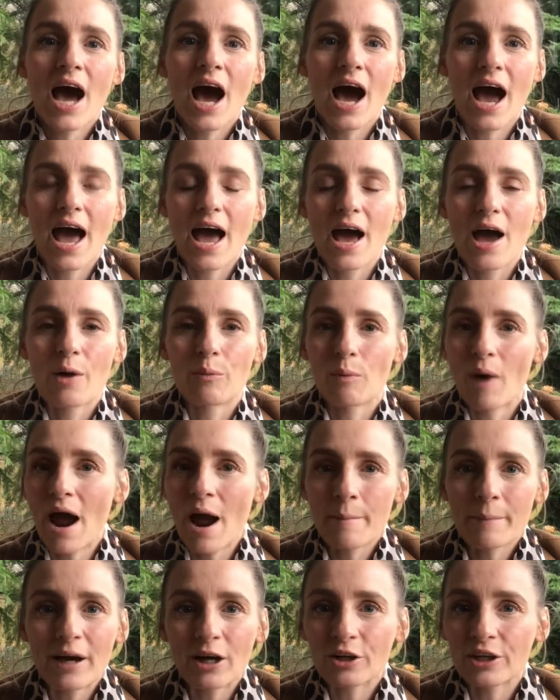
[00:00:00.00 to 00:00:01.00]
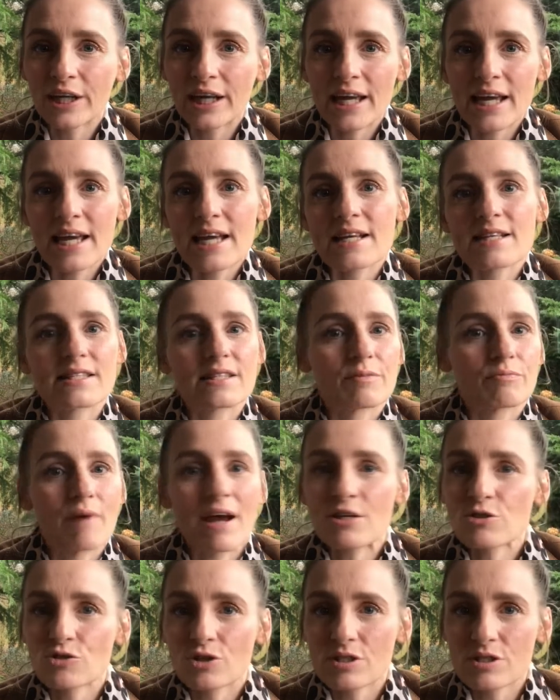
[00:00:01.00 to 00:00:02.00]
Where am I going to eat?
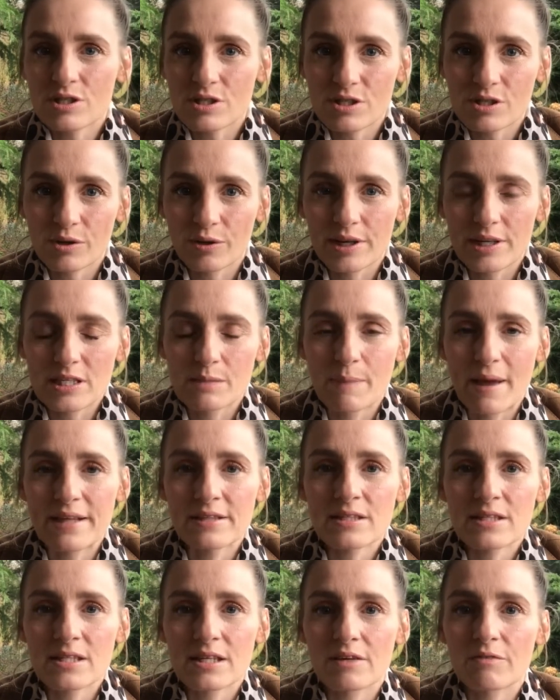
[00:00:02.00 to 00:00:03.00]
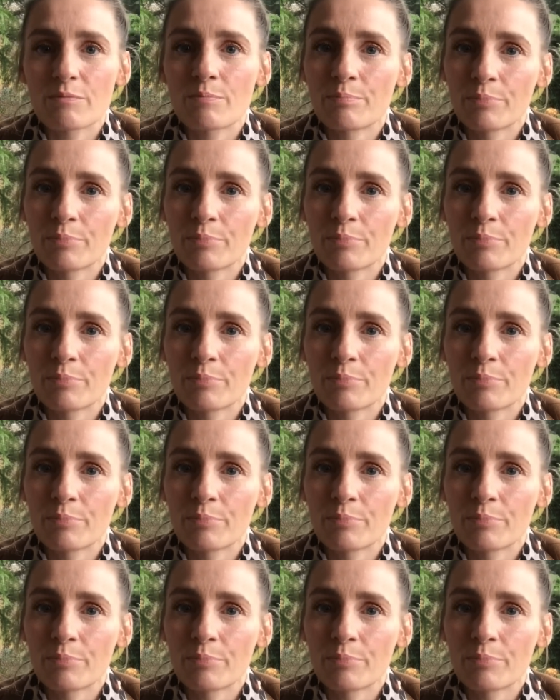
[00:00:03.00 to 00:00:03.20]
Restaurants are so expensive,